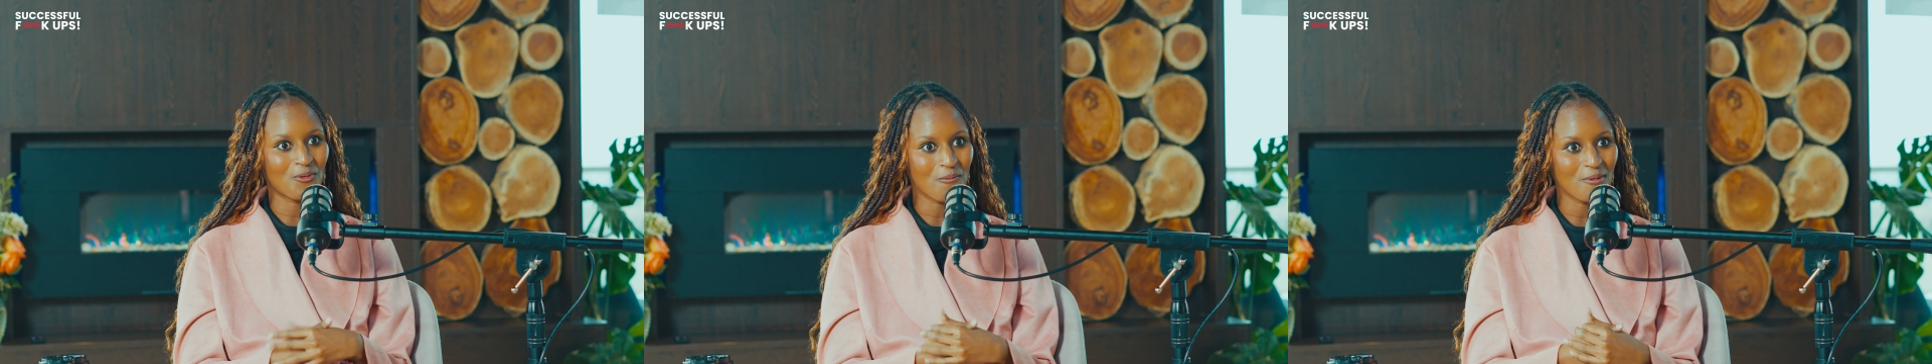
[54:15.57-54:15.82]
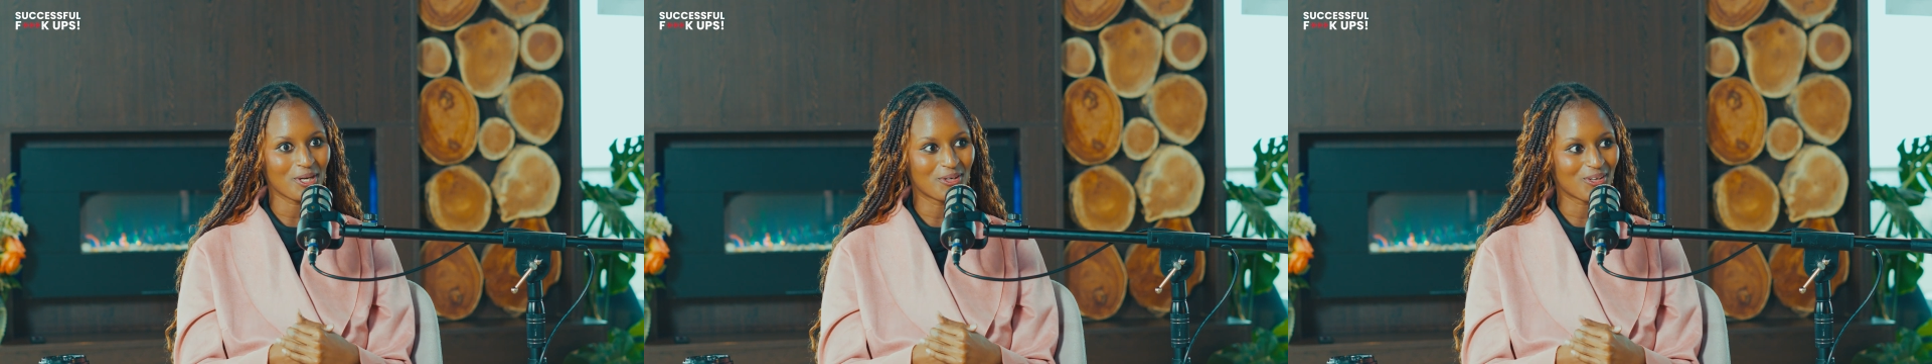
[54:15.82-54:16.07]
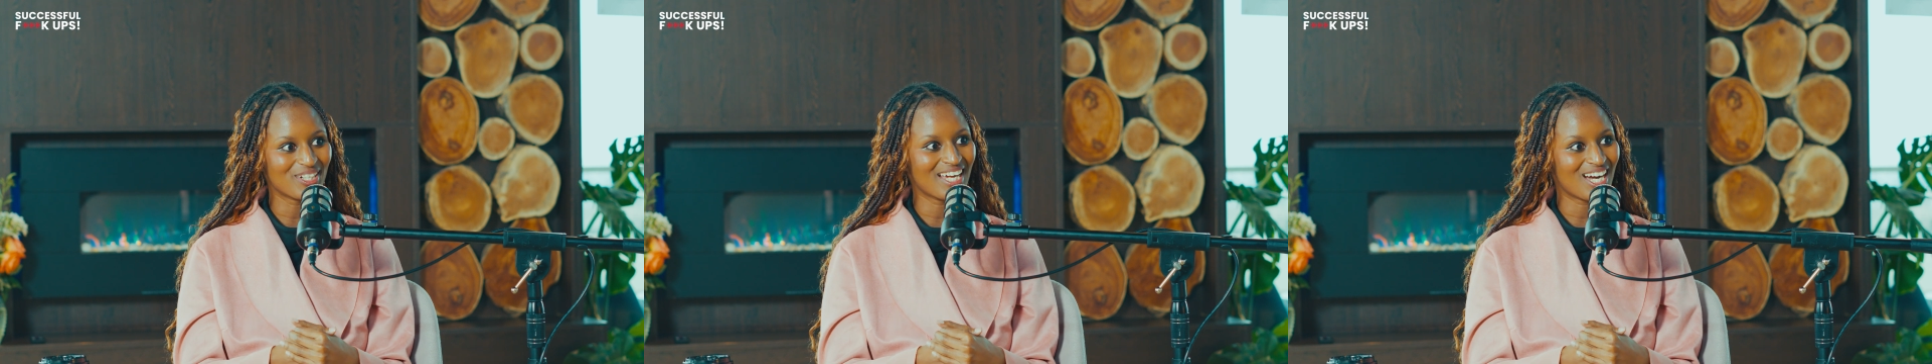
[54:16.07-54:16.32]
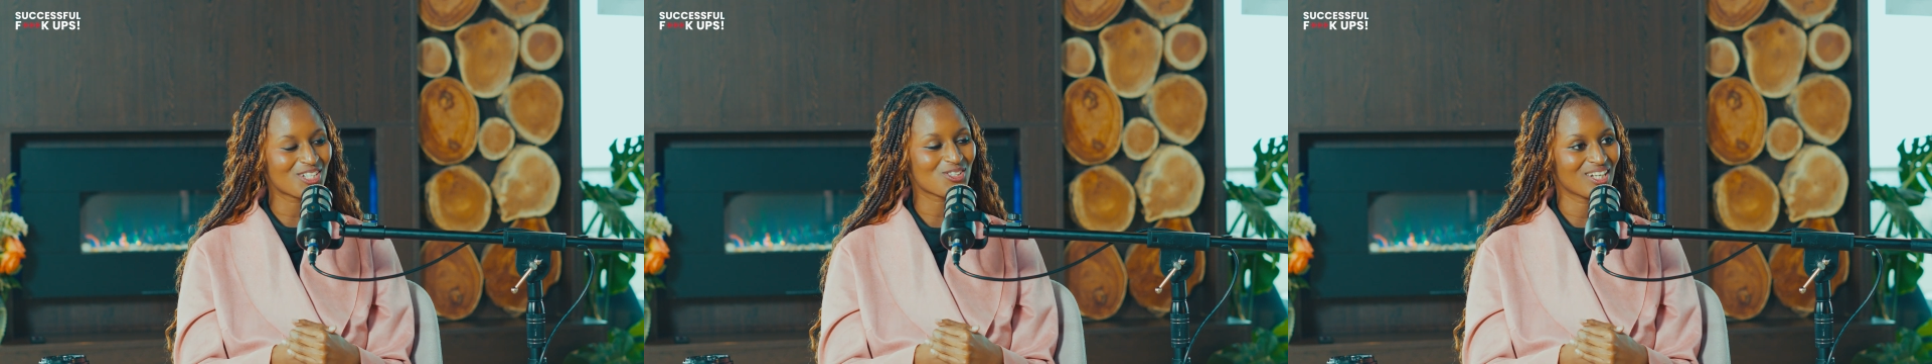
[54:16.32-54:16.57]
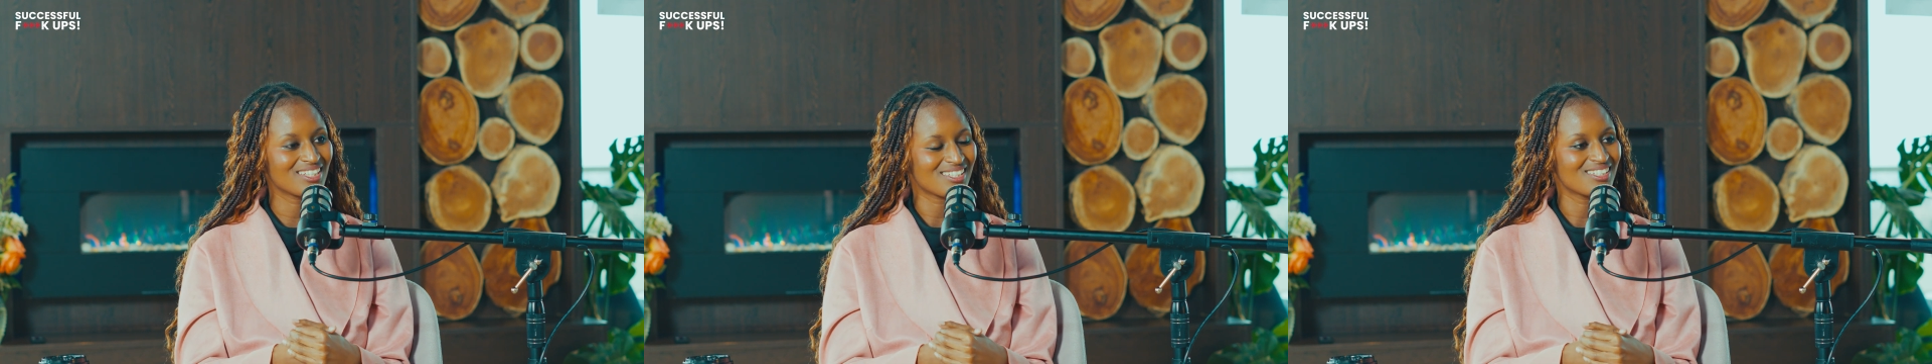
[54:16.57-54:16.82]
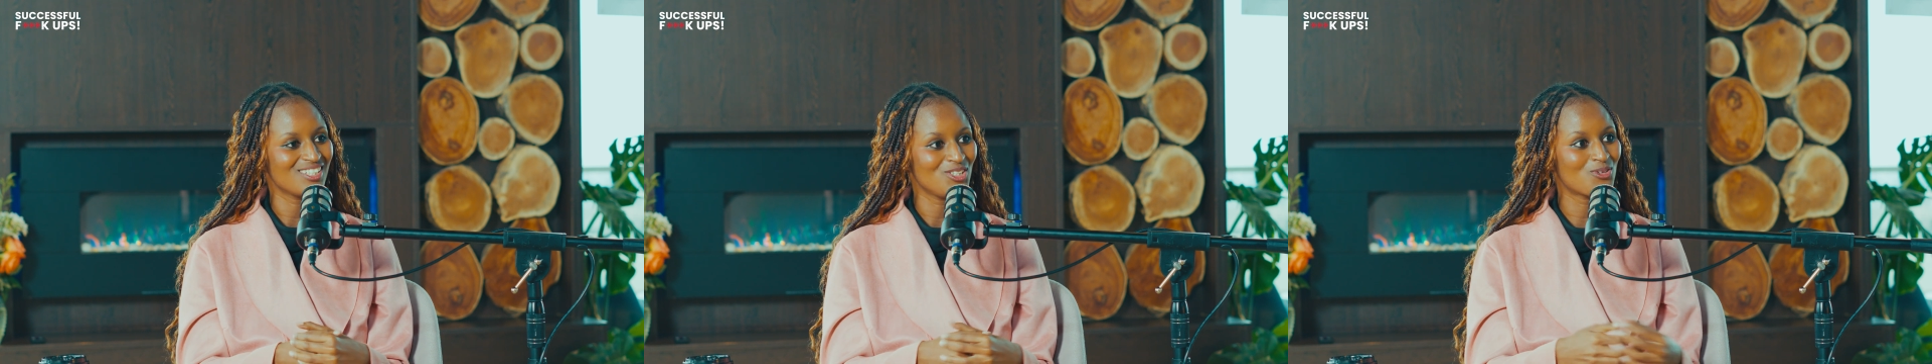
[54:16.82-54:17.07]
oh my God,
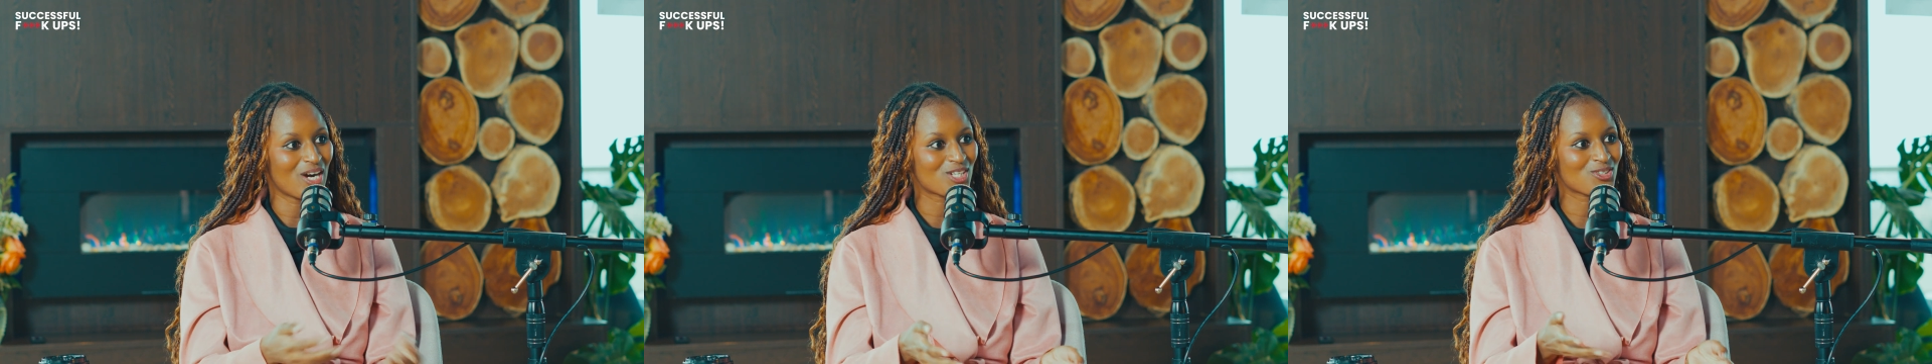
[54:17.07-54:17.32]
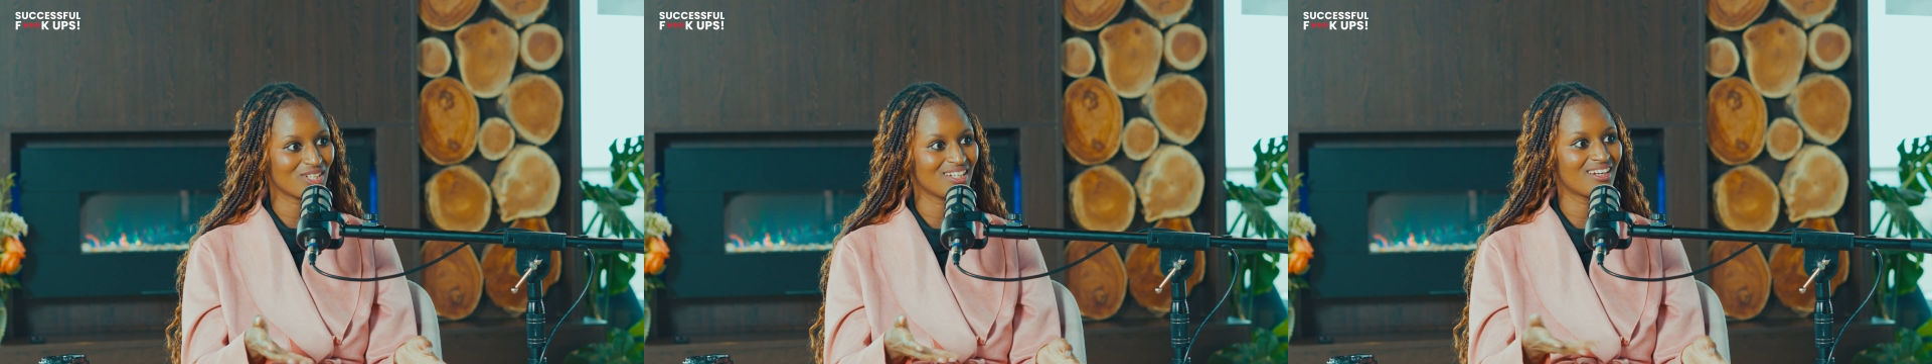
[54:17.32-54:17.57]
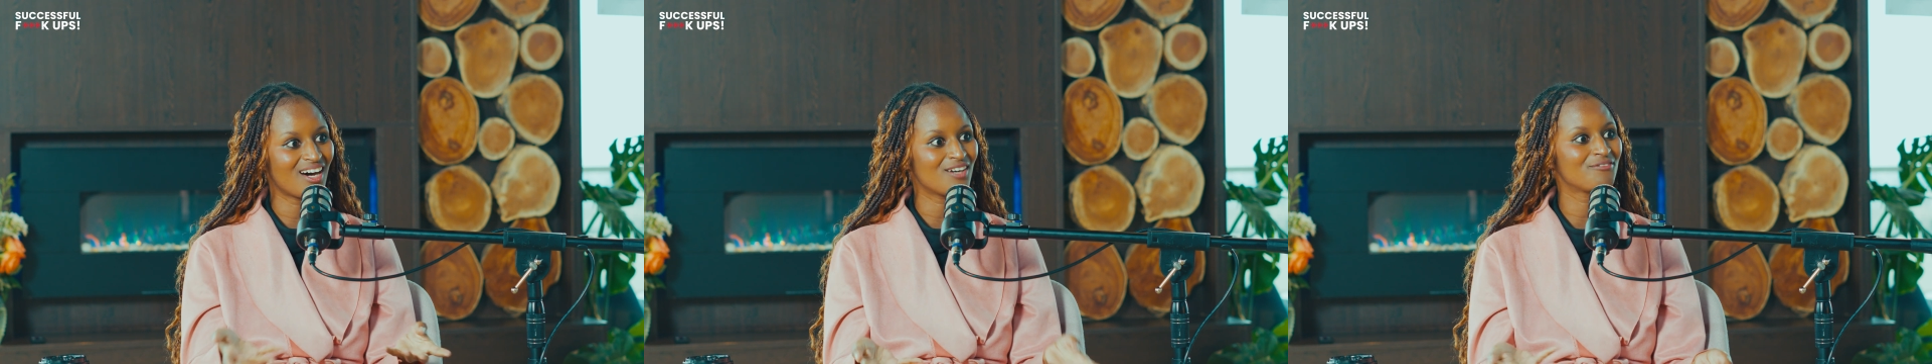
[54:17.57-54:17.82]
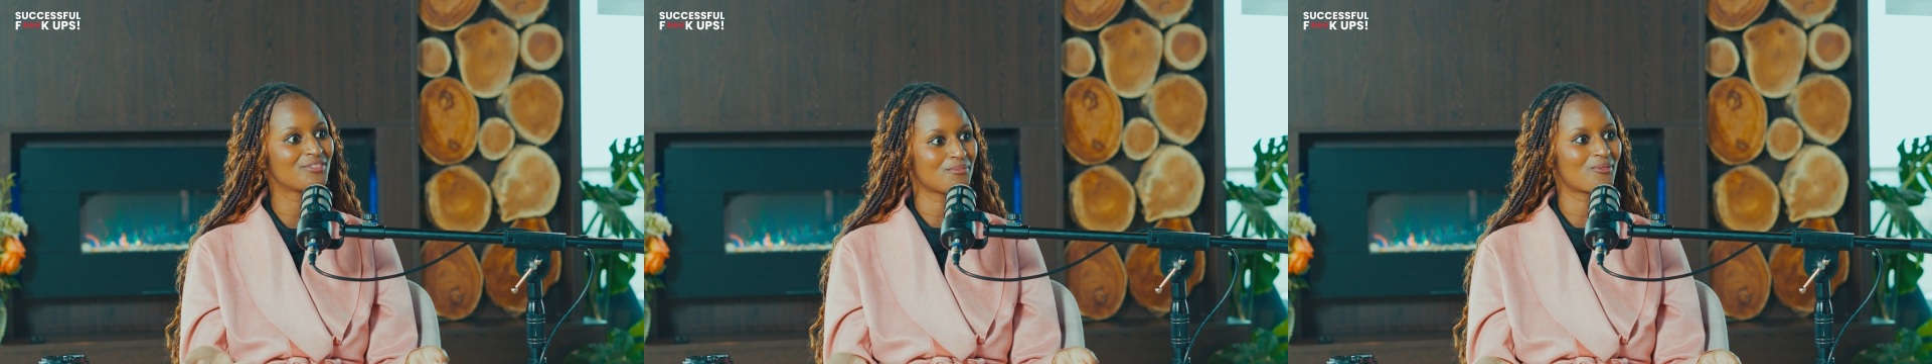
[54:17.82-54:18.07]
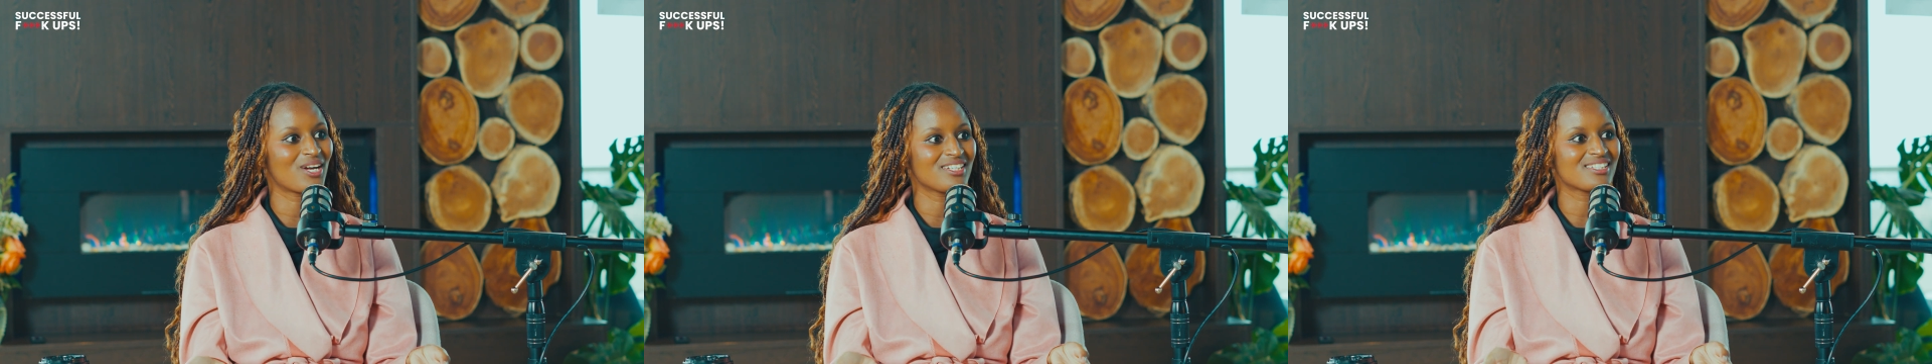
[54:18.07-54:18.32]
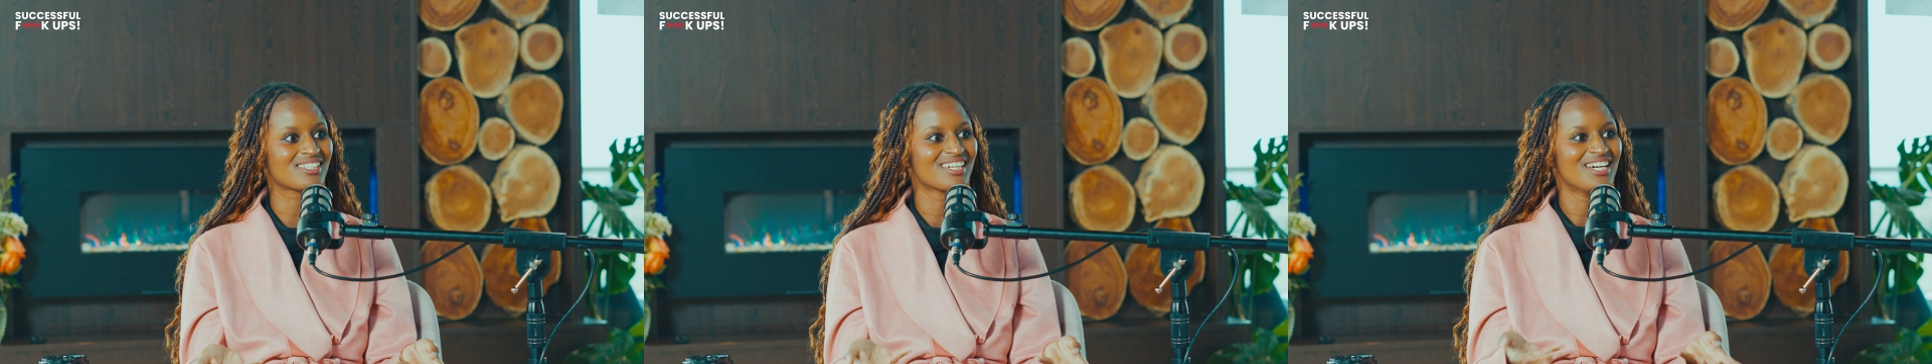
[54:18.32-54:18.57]
you actually love the
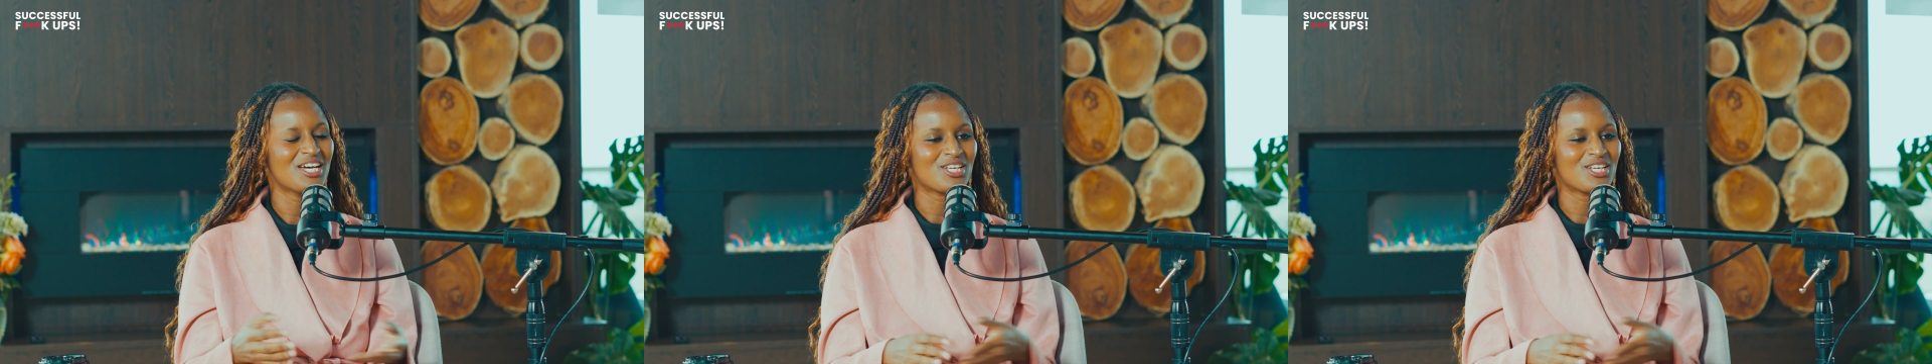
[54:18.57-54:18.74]
brand.